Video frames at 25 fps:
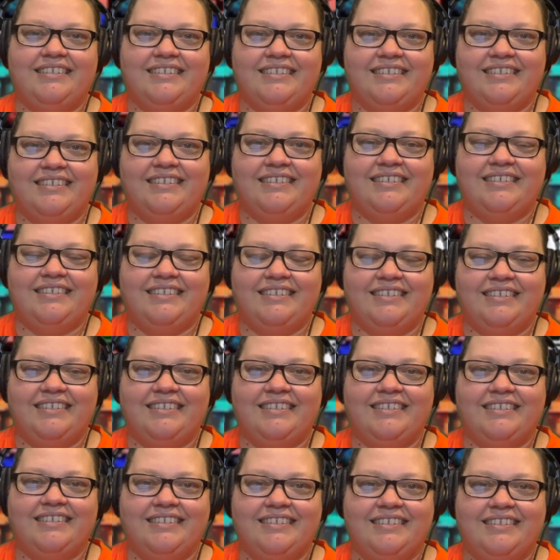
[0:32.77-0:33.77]

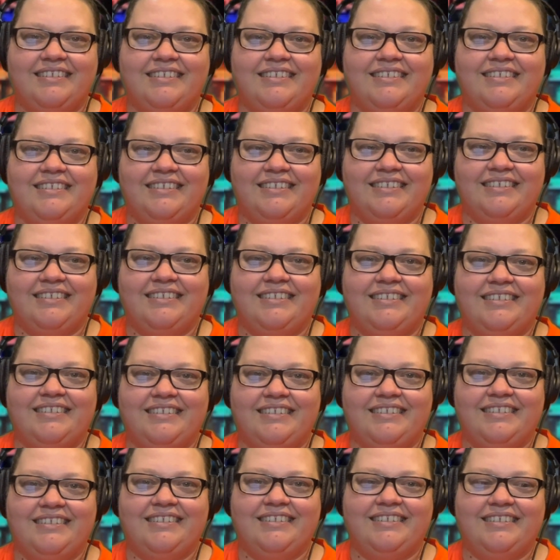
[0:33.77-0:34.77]

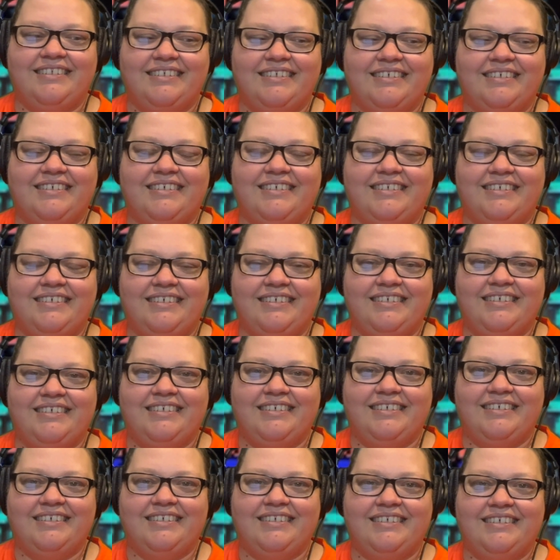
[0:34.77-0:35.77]

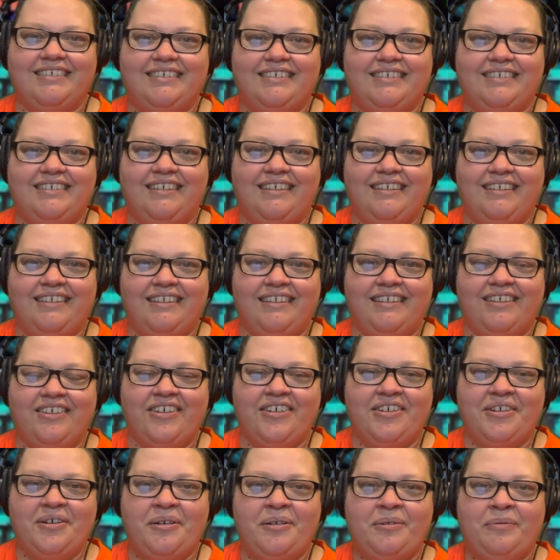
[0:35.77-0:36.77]

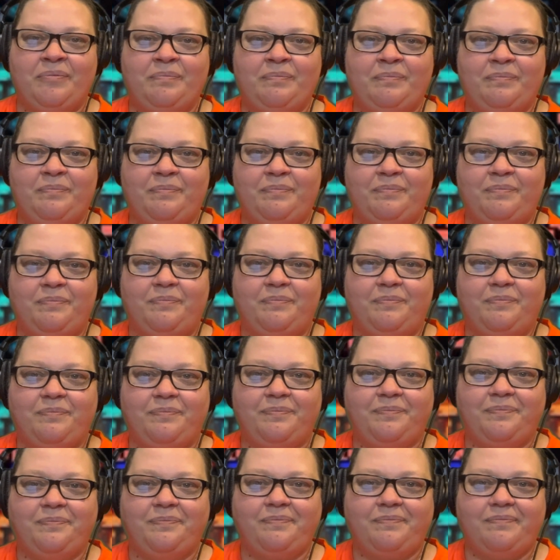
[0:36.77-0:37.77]

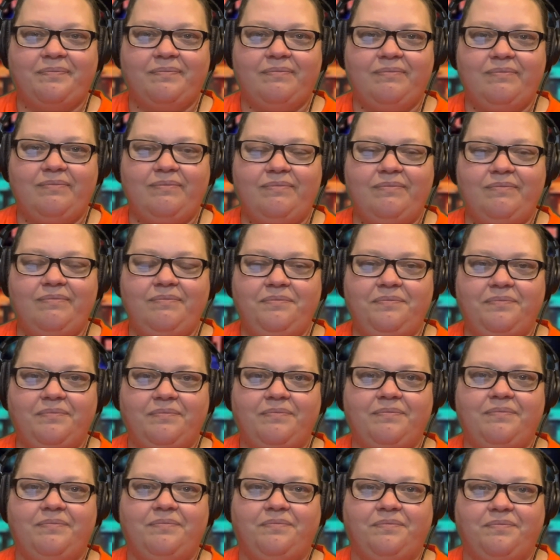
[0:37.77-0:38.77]

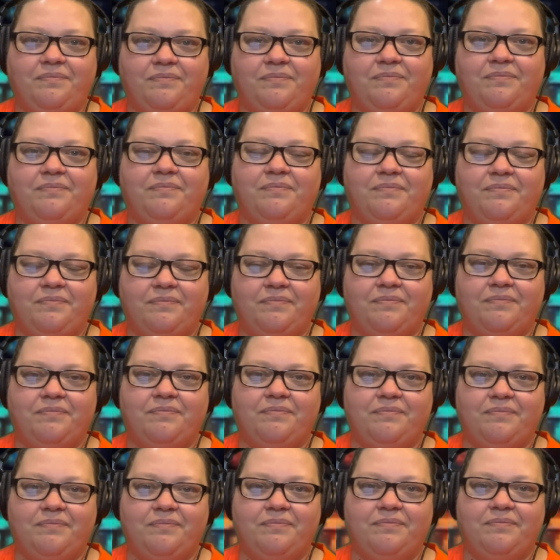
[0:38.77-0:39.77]

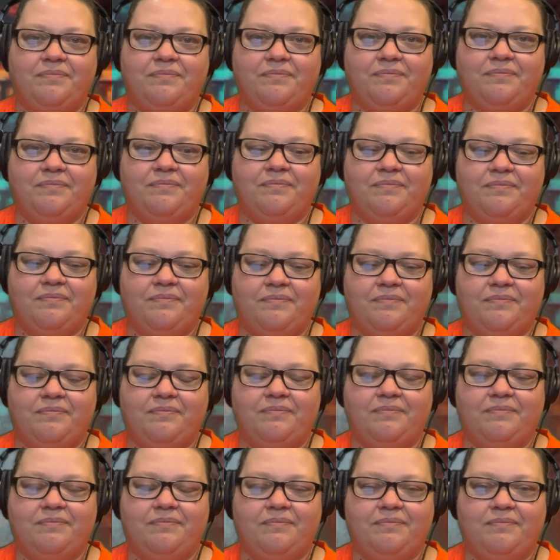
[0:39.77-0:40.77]
No words are spoken by the person on screen.